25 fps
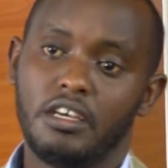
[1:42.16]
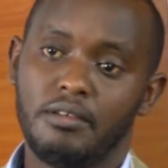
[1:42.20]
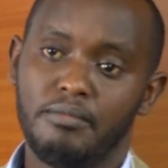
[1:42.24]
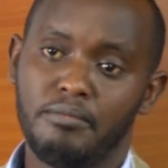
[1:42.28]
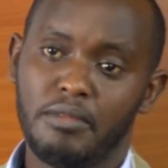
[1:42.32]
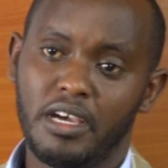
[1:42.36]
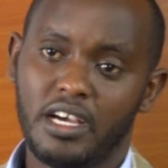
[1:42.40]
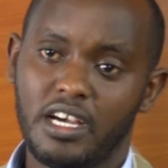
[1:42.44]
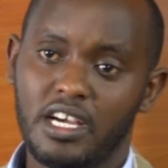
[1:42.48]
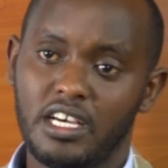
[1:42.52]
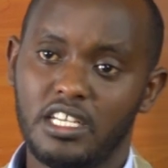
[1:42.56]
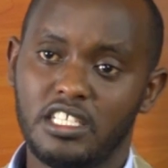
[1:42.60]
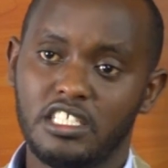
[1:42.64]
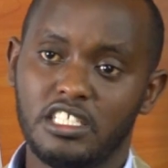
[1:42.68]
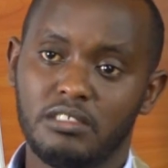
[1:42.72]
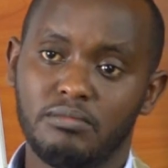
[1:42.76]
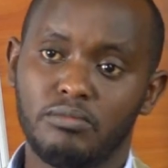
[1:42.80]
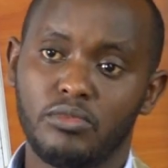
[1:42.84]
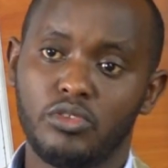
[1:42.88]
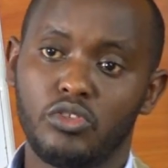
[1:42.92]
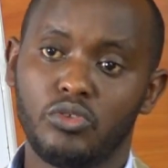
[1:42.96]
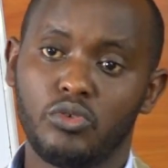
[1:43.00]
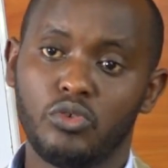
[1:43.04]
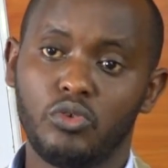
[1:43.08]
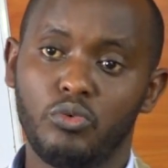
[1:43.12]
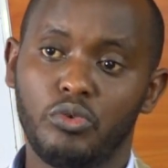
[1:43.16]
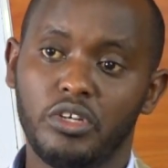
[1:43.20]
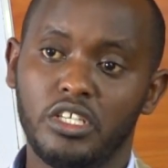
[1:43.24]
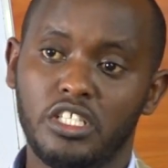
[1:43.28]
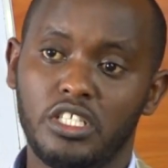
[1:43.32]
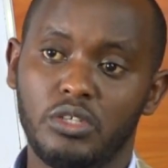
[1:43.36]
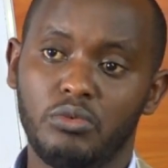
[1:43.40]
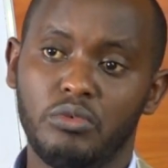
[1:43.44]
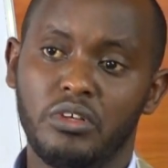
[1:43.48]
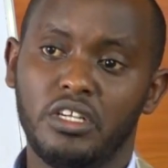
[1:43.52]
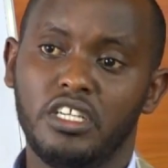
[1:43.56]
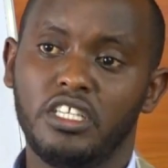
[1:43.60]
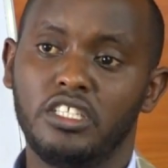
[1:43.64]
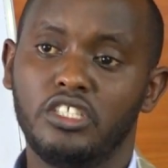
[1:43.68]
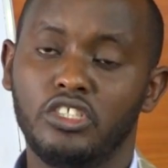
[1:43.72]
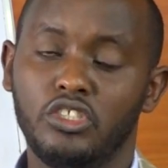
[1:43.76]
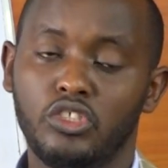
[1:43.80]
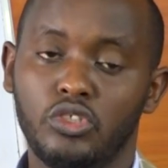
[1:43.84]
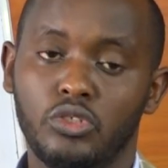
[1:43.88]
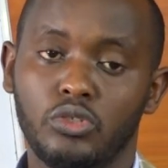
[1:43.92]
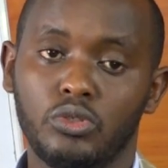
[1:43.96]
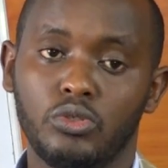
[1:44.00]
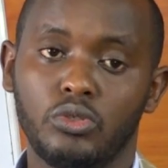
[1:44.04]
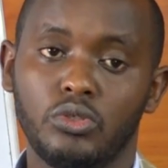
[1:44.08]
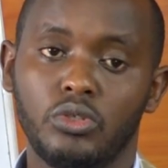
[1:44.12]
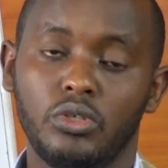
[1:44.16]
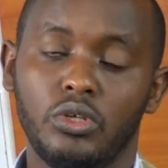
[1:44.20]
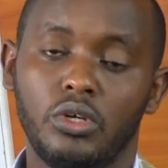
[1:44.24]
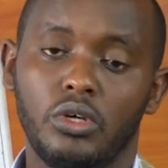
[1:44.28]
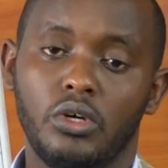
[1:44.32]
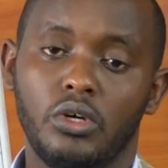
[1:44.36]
mechanism through which we need to